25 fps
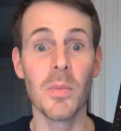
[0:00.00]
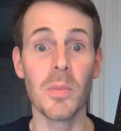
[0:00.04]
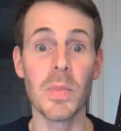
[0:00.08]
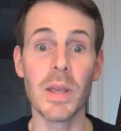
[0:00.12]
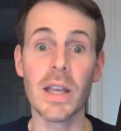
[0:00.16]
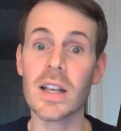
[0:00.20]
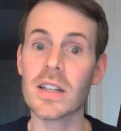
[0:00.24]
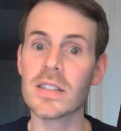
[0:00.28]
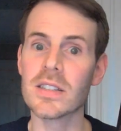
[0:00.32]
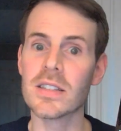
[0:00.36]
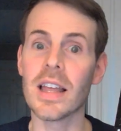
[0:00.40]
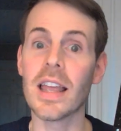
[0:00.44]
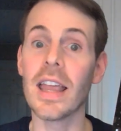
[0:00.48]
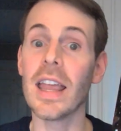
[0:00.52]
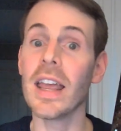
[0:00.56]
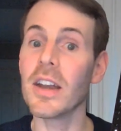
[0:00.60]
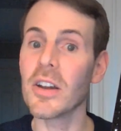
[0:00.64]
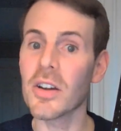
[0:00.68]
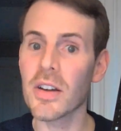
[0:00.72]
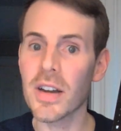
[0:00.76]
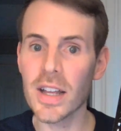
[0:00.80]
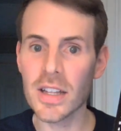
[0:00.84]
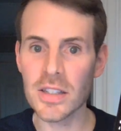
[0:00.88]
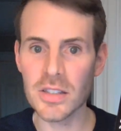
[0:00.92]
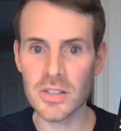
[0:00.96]
because the
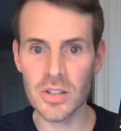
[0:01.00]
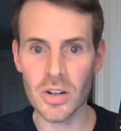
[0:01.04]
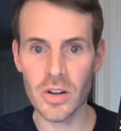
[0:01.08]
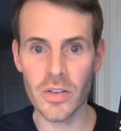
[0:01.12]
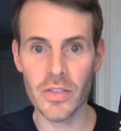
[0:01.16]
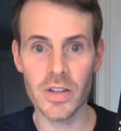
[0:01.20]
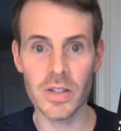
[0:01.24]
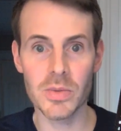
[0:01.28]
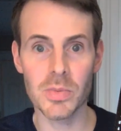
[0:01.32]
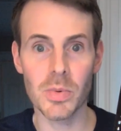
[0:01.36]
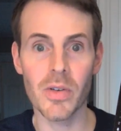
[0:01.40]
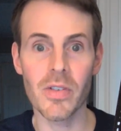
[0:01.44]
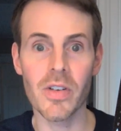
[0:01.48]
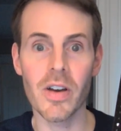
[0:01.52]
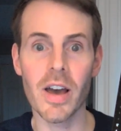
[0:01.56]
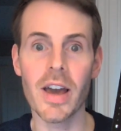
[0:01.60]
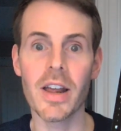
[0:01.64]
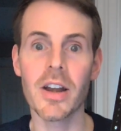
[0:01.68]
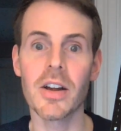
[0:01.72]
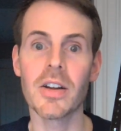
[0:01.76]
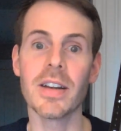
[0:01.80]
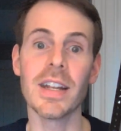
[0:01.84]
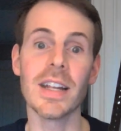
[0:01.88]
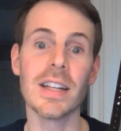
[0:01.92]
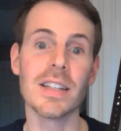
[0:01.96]
internet service
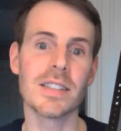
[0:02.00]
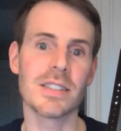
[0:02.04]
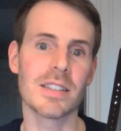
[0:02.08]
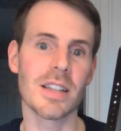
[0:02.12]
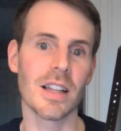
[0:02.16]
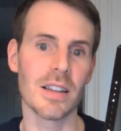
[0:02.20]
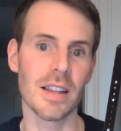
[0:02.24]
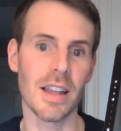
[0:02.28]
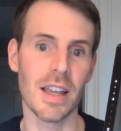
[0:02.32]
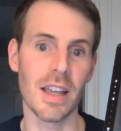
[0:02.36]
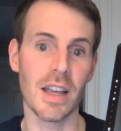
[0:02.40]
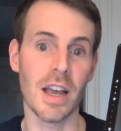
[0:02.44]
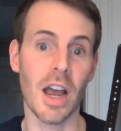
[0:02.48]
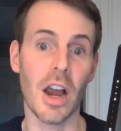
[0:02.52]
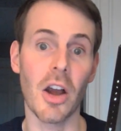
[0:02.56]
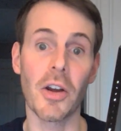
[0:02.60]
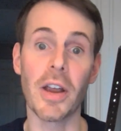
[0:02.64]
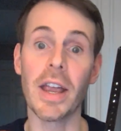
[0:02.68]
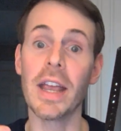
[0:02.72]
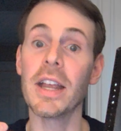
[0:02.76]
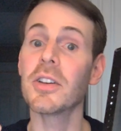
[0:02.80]
provider needs to link our